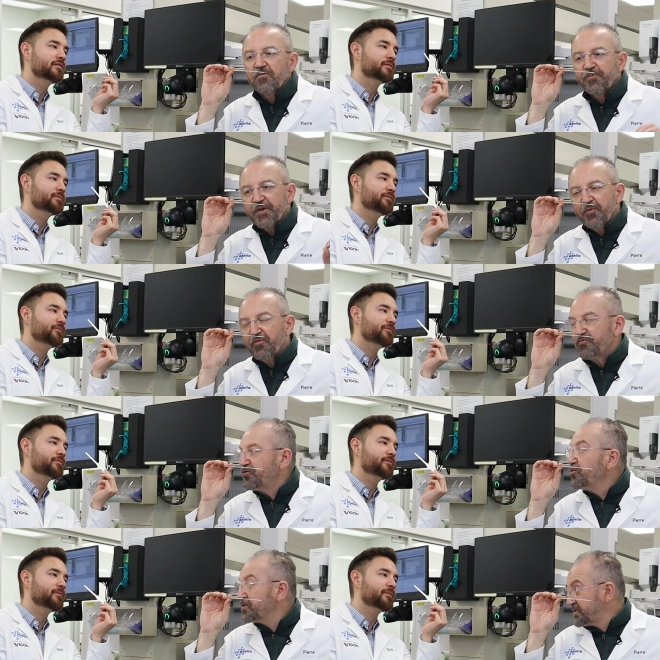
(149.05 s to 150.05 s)
Speaker 1: speaking of
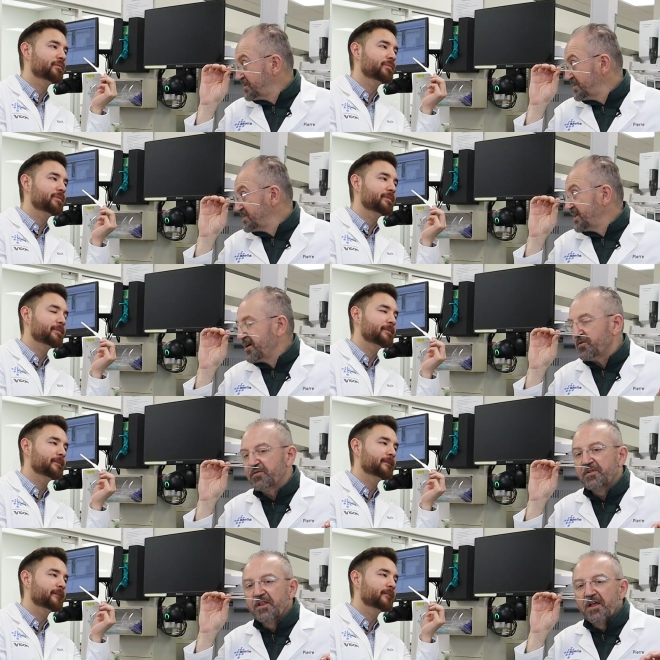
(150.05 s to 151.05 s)
nuances
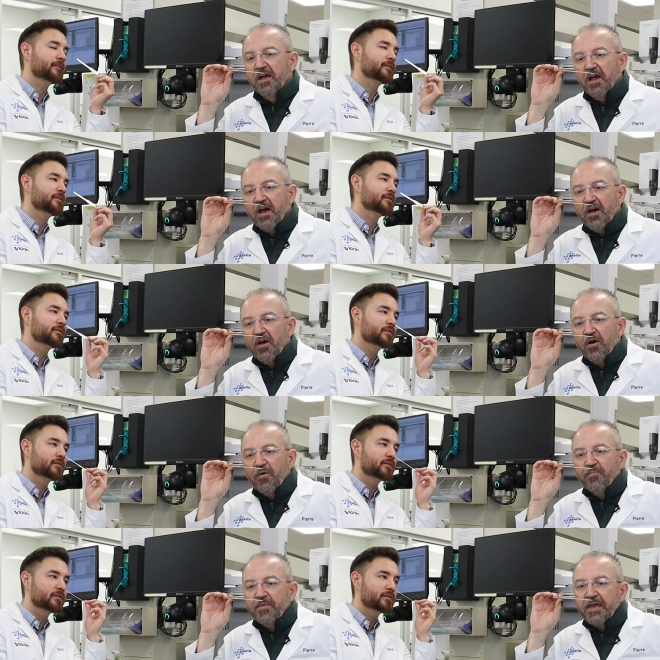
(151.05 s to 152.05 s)
now
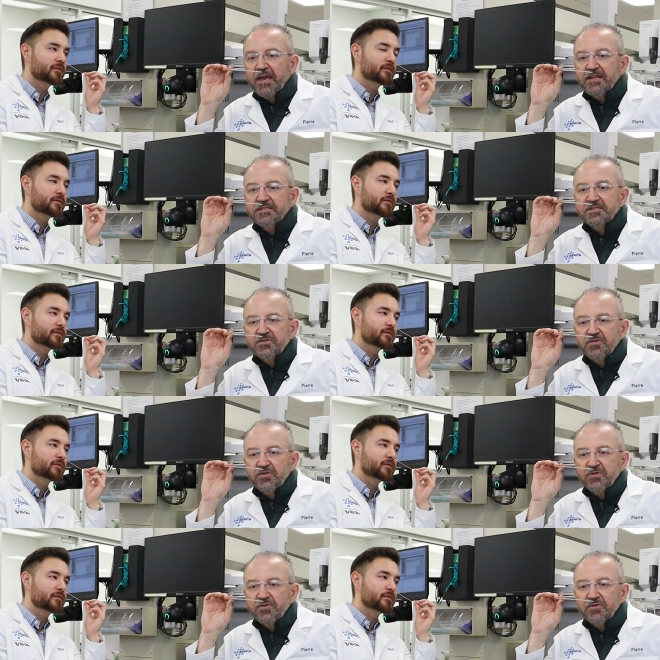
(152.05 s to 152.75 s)
um, hints